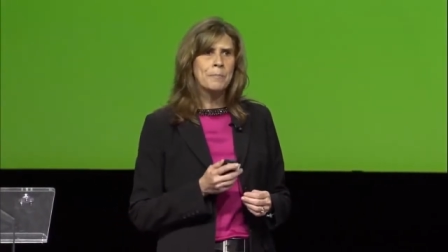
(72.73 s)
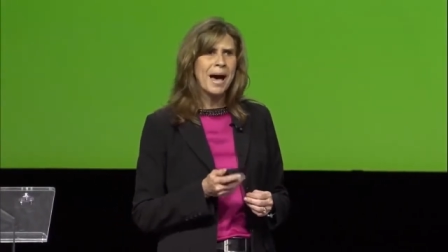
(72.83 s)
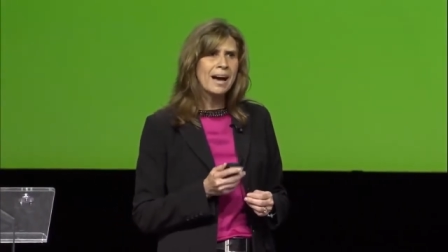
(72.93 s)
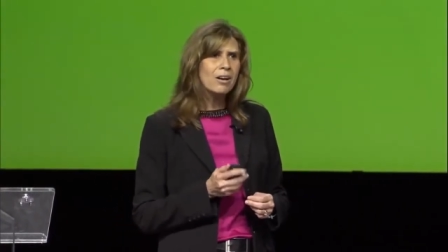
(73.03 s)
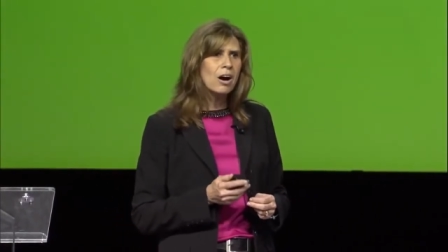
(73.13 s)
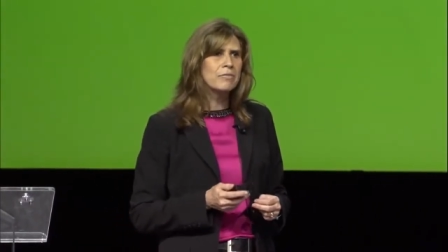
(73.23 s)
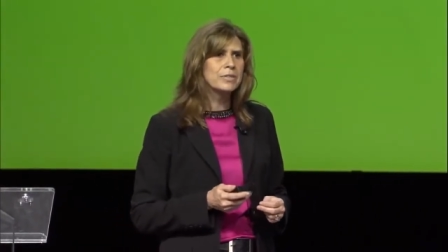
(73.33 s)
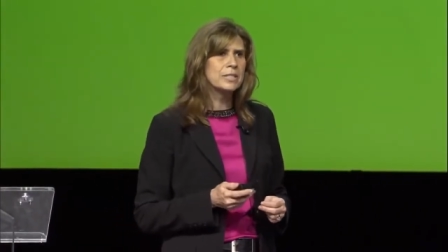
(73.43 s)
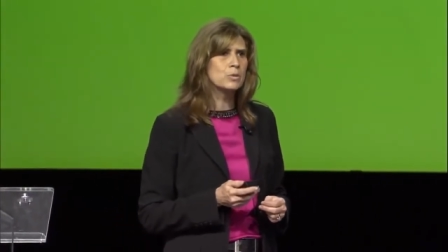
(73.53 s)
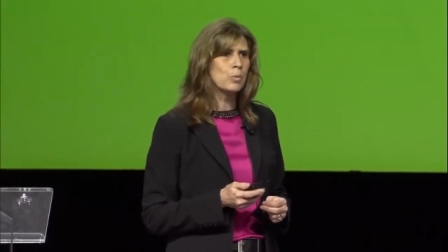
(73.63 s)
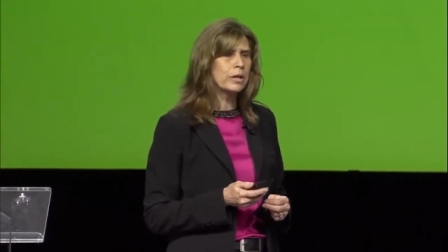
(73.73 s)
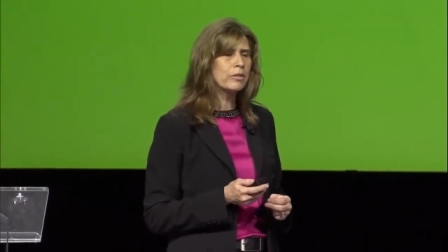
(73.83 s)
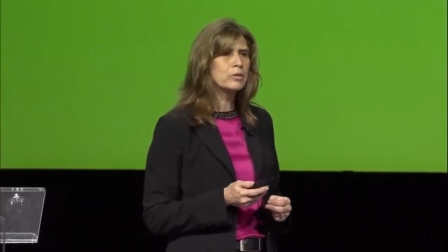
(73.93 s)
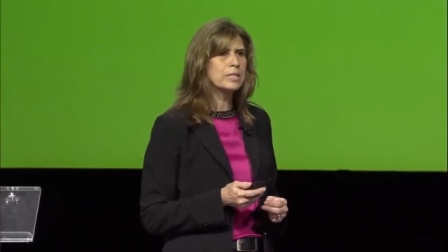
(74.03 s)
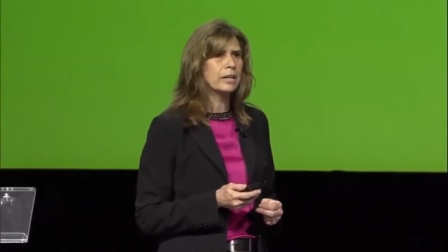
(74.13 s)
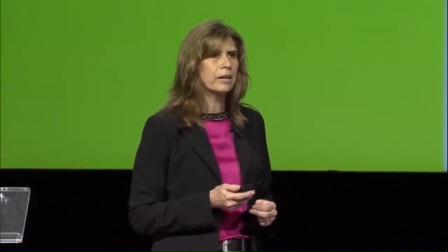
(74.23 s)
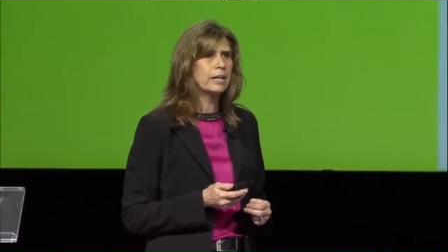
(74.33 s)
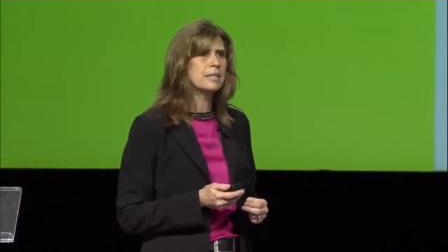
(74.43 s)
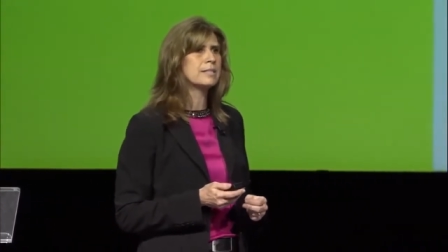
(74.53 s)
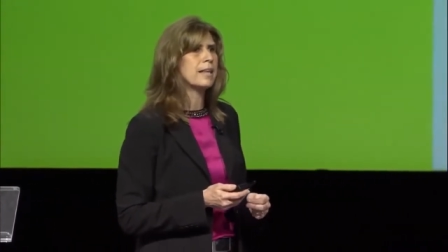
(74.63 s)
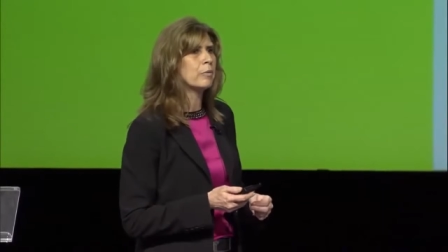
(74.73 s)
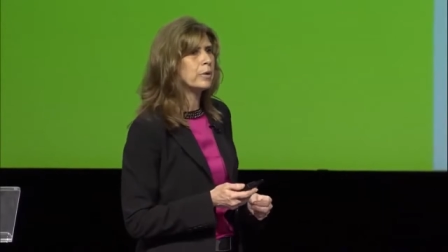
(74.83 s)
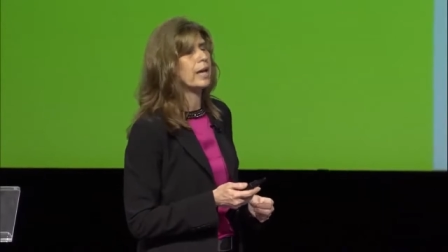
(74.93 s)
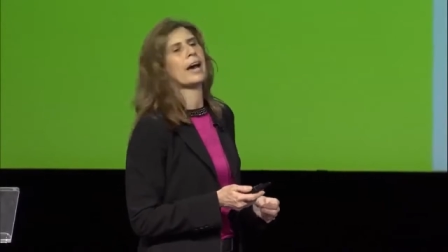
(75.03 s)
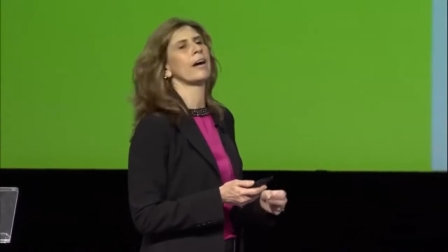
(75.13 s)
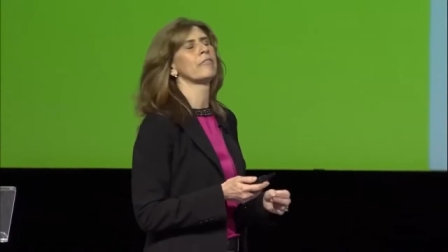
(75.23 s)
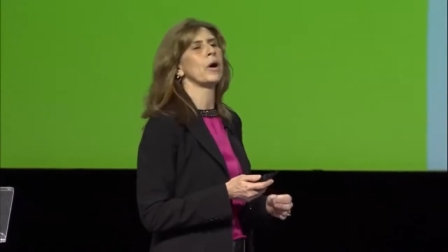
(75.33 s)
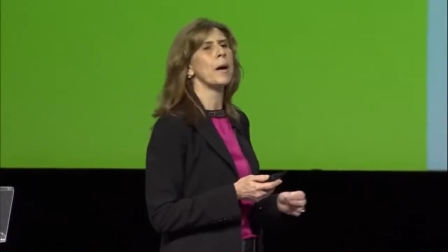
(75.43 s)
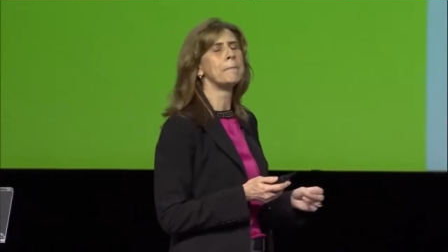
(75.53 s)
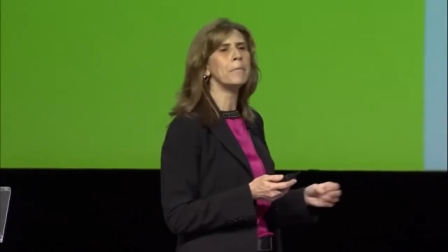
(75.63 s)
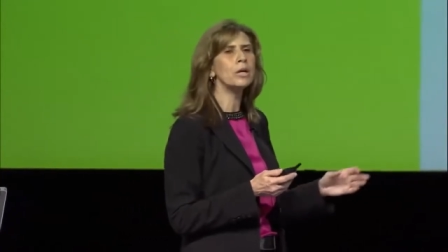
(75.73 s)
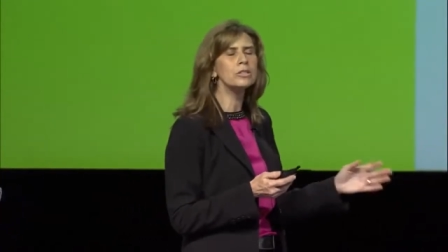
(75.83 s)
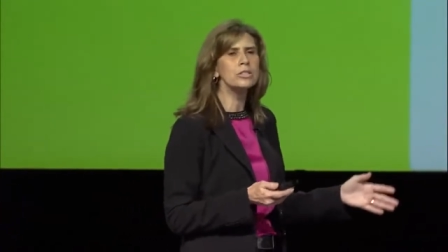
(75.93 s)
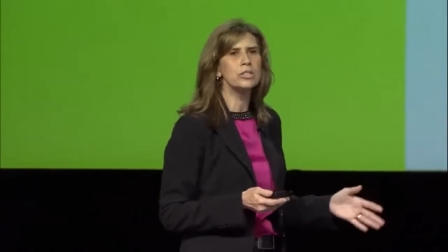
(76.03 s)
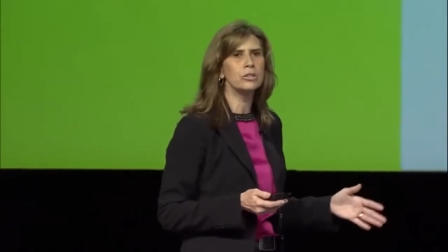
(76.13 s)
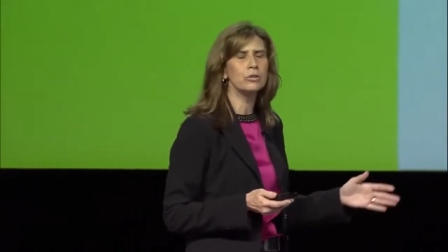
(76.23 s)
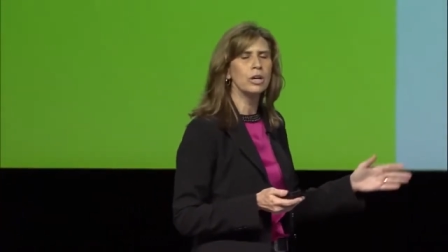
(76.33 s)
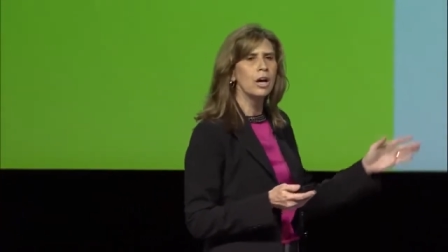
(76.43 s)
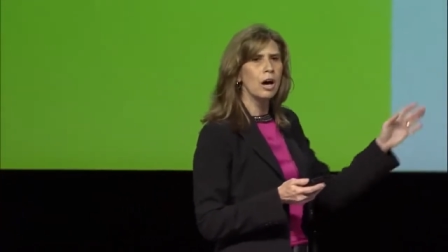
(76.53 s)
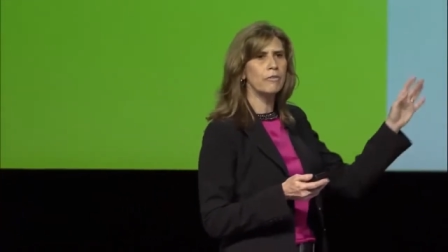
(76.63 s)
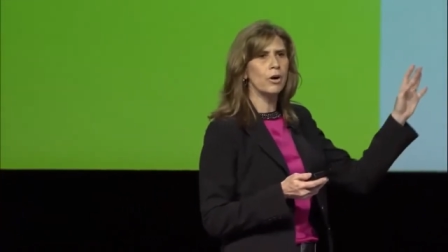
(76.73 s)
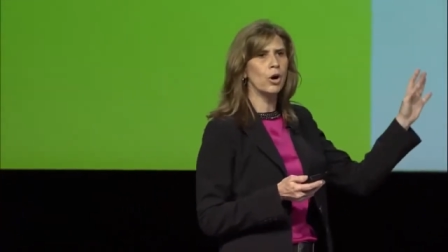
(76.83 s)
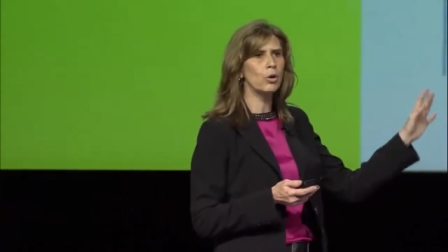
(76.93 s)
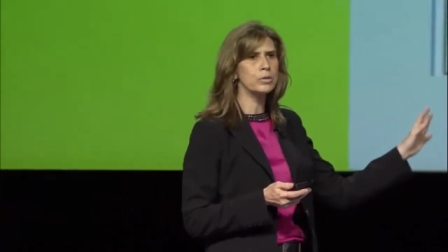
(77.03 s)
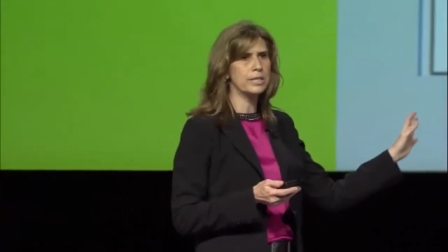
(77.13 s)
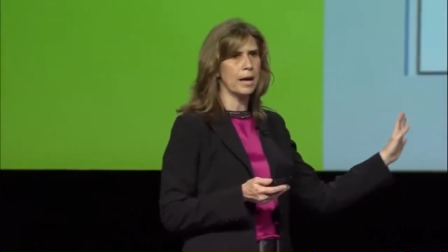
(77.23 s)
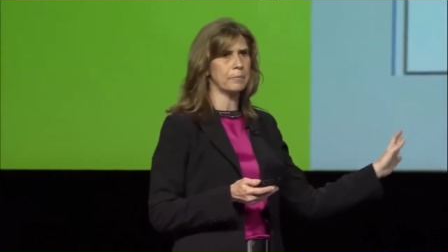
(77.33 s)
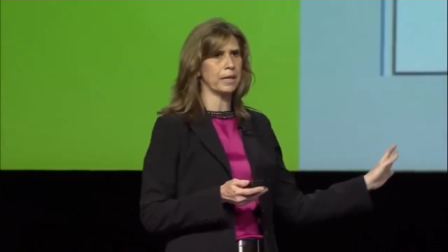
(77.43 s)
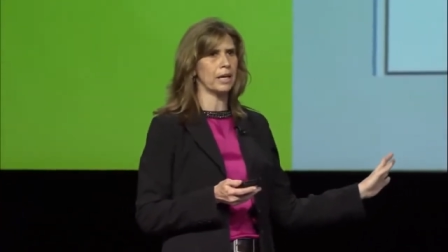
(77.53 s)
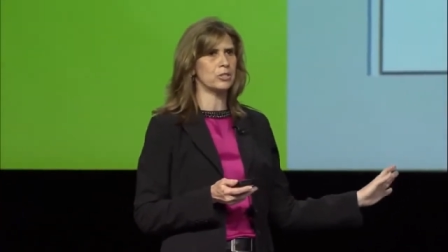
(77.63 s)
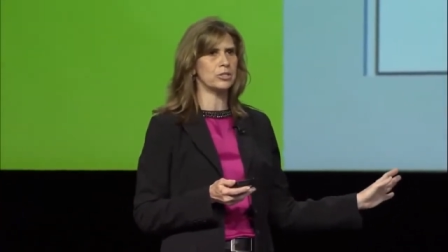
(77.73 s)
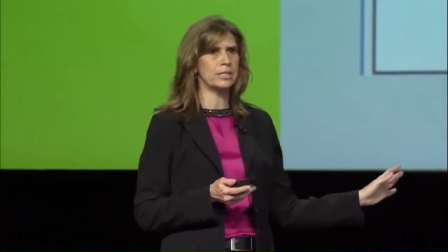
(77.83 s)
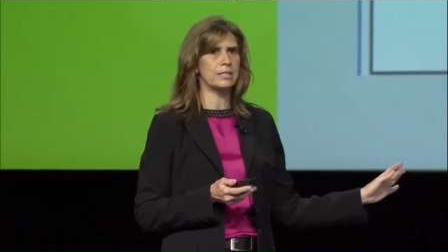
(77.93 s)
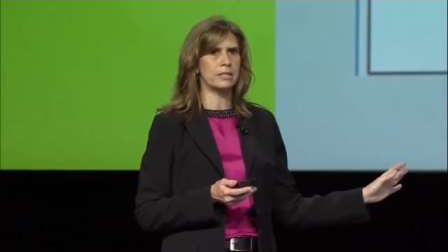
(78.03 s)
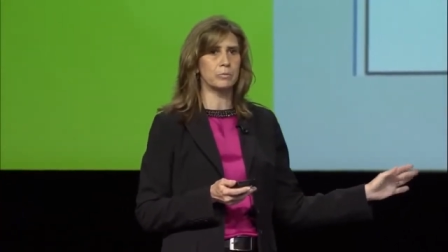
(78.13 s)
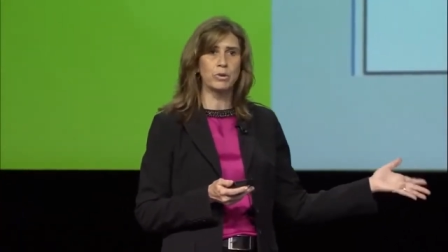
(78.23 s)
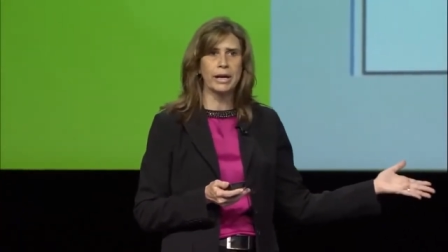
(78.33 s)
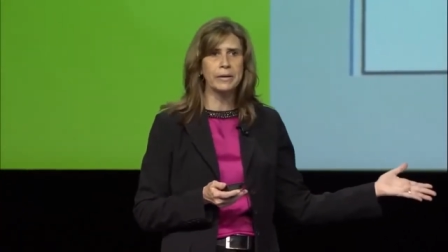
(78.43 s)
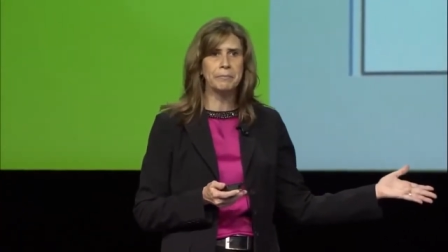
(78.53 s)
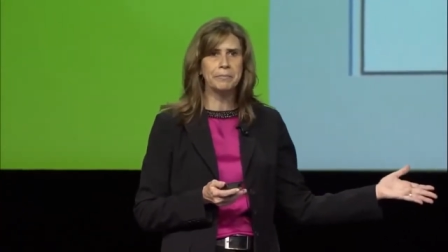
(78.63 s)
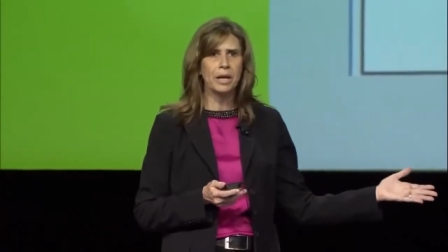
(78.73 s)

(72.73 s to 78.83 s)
Back office is one of those areas that we have a multitude of host application systems, right?